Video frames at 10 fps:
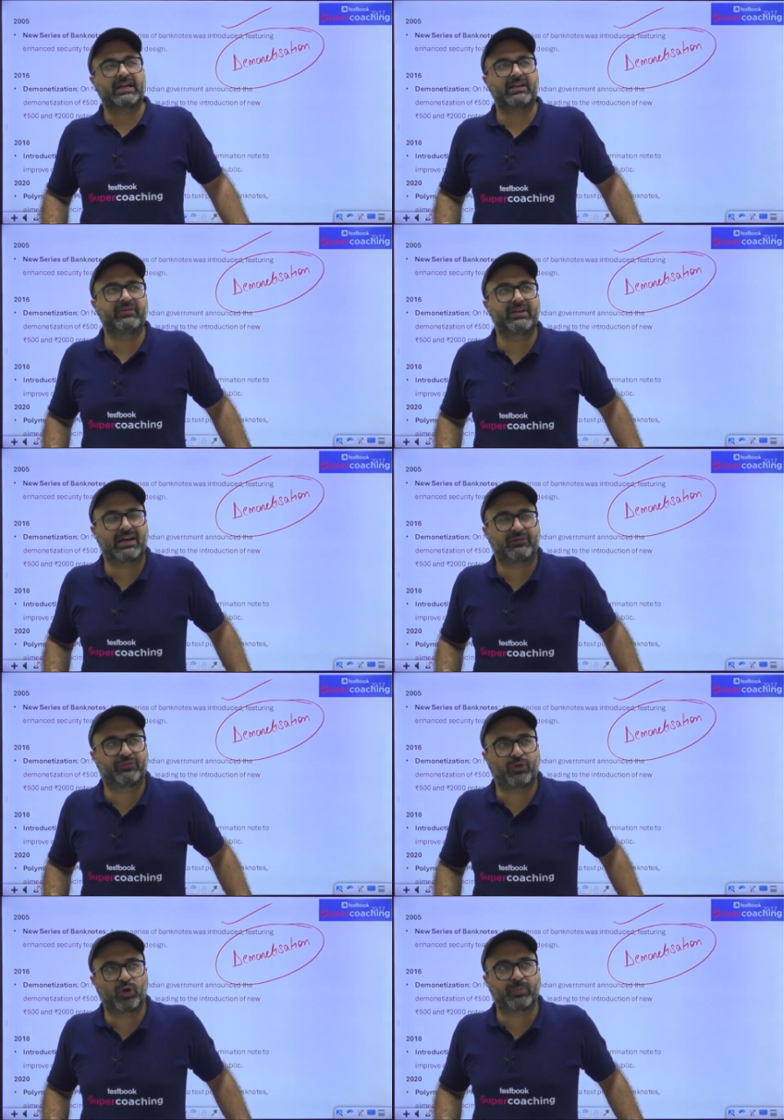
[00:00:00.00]
have 4
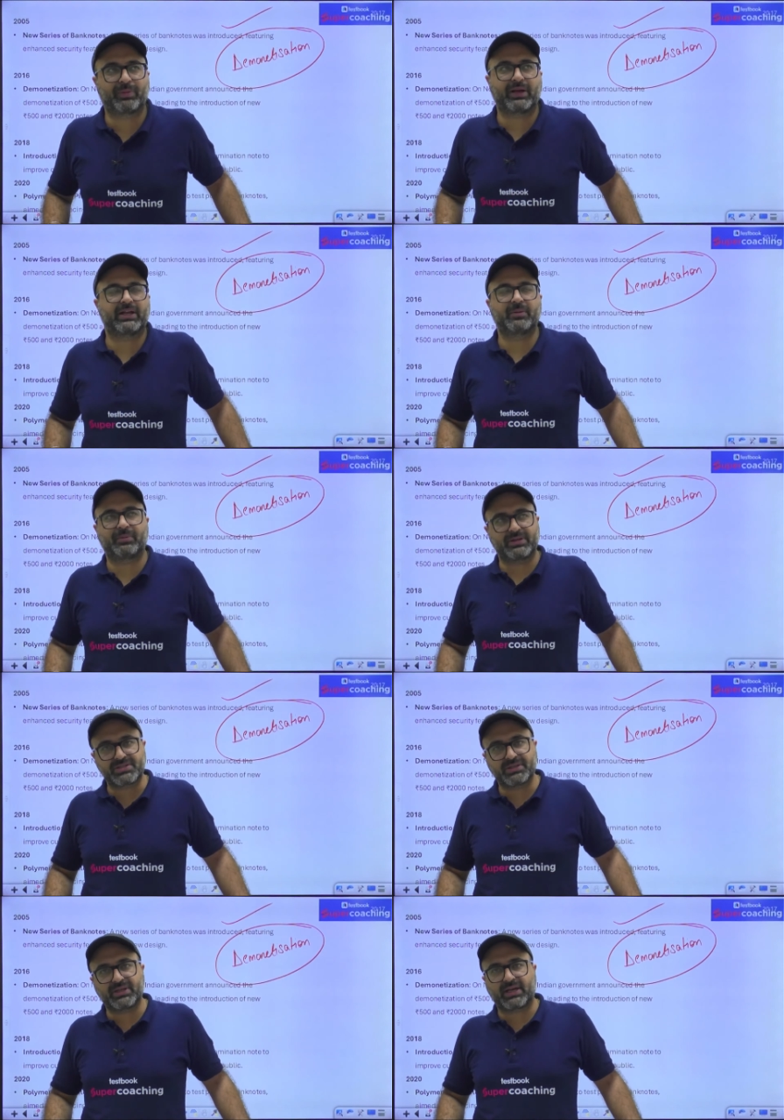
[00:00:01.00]
printing press in the
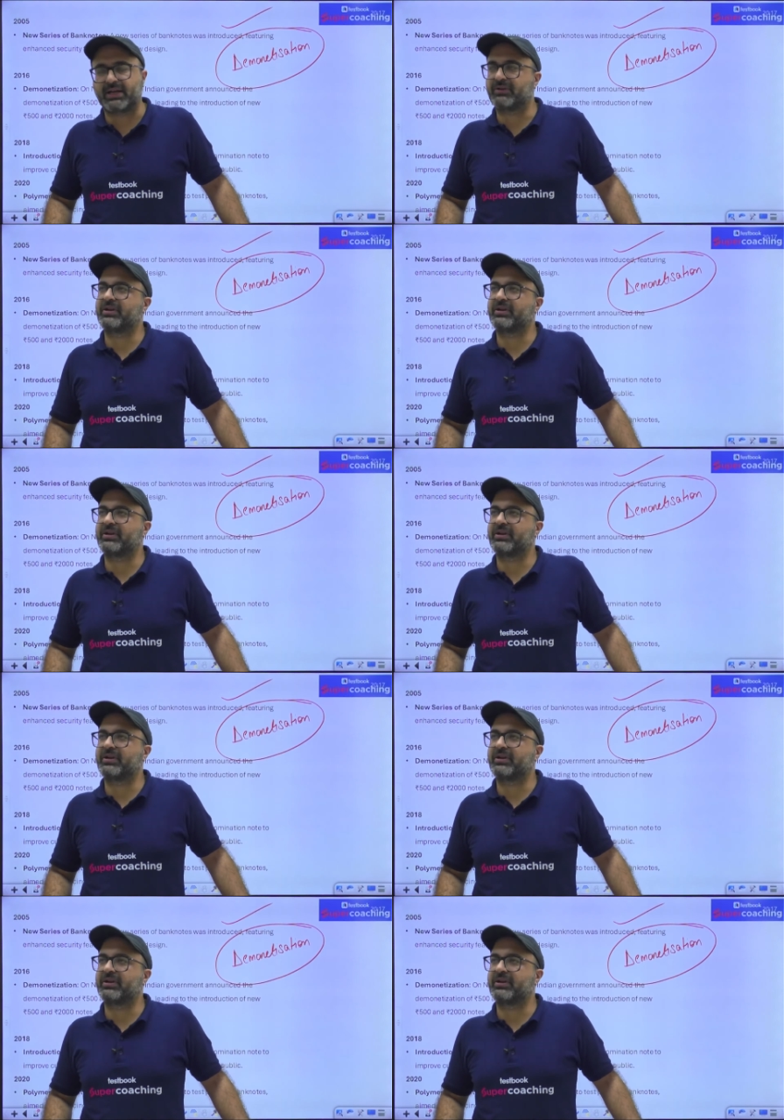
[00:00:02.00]
country.